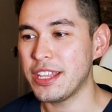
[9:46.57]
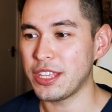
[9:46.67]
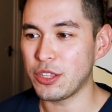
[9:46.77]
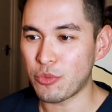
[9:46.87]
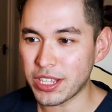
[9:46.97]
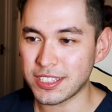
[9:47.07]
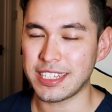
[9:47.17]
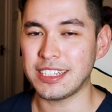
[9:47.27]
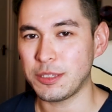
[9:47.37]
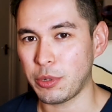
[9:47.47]
then the rest of the
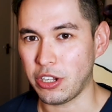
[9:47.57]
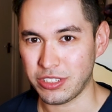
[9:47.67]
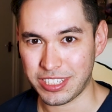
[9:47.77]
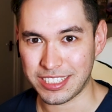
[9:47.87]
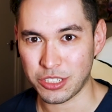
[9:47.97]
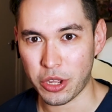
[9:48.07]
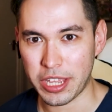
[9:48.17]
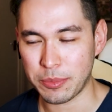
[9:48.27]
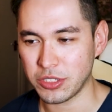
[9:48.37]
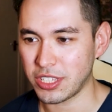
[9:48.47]
antibiotic is not
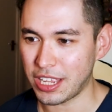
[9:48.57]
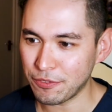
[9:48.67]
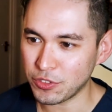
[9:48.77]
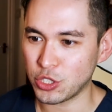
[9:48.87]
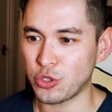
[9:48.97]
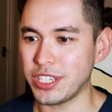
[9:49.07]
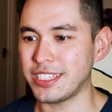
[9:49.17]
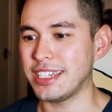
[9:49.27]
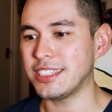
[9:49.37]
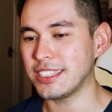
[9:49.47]
able to infiltrate
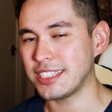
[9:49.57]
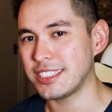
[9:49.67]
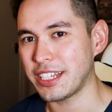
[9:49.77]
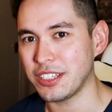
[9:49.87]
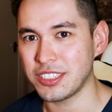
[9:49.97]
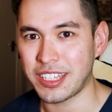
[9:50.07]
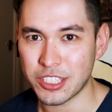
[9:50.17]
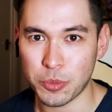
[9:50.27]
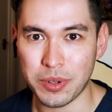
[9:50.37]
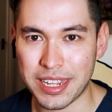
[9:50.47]
into the cell's
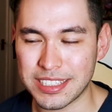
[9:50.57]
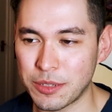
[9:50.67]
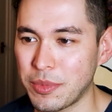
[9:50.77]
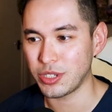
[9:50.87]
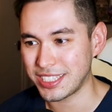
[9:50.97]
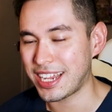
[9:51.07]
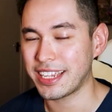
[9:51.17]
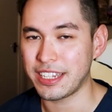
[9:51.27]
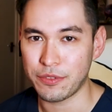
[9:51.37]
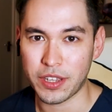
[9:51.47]
cytoplasm to
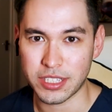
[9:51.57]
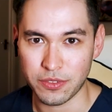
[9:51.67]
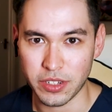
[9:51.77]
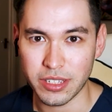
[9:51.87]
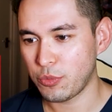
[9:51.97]
attack it effectively.